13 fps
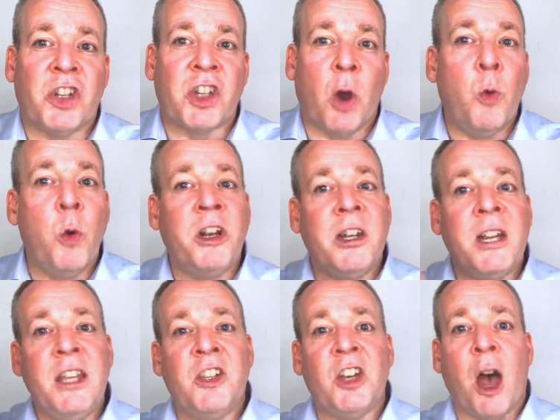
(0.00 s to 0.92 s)
so wouldn't
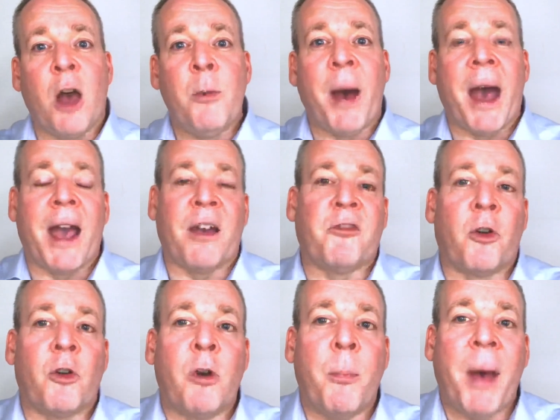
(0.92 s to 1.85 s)
need to go back for
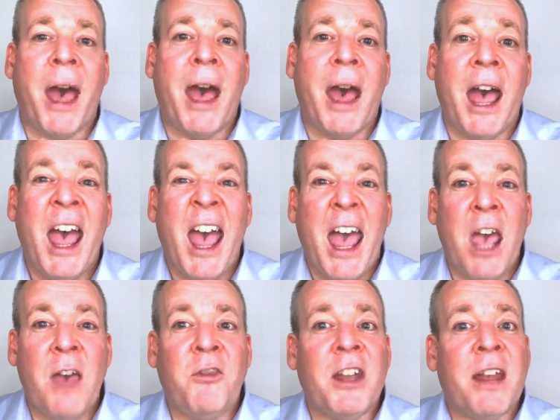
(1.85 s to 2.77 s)
a repair
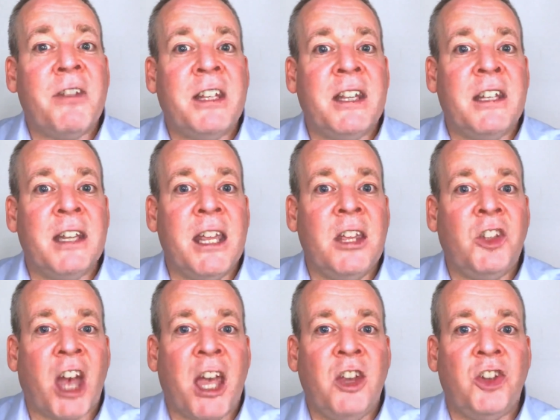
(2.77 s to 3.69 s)
if it ever did need
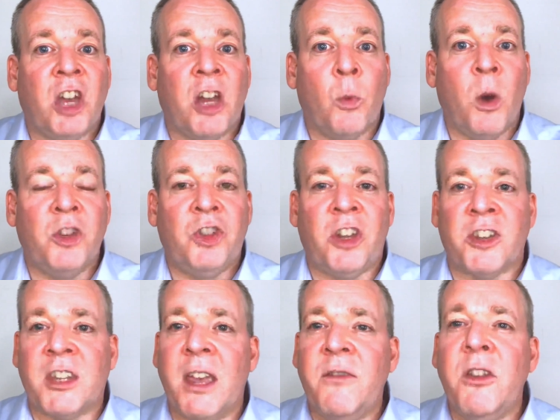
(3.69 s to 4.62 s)
changing, which
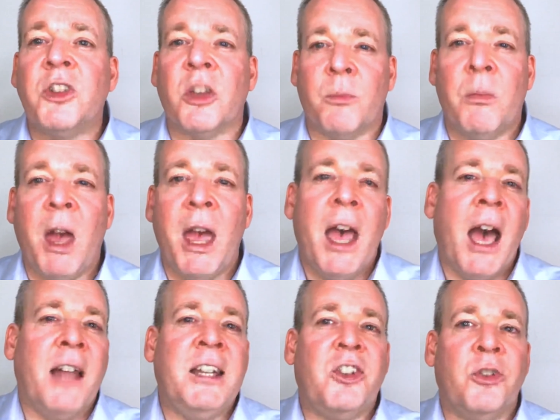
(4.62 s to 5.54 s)
does give you some
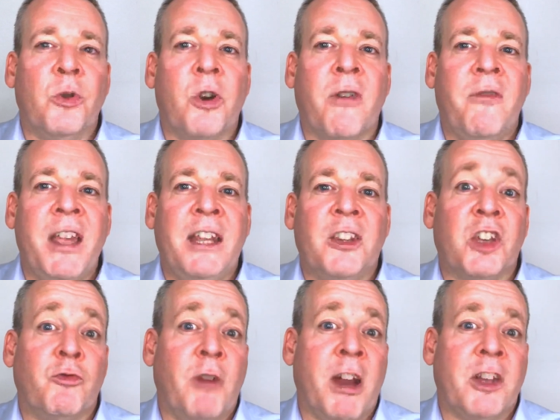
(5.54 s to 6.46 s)
additional convenience
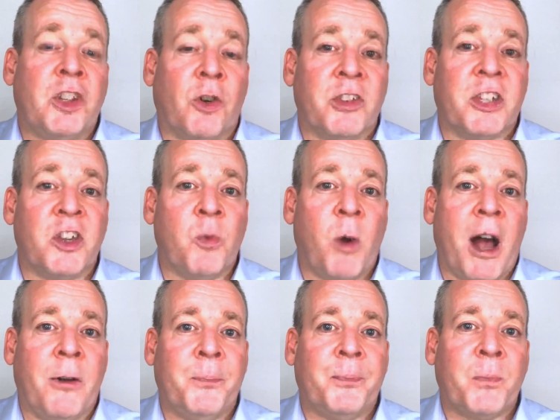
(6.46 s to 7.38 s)
and reassurance as well.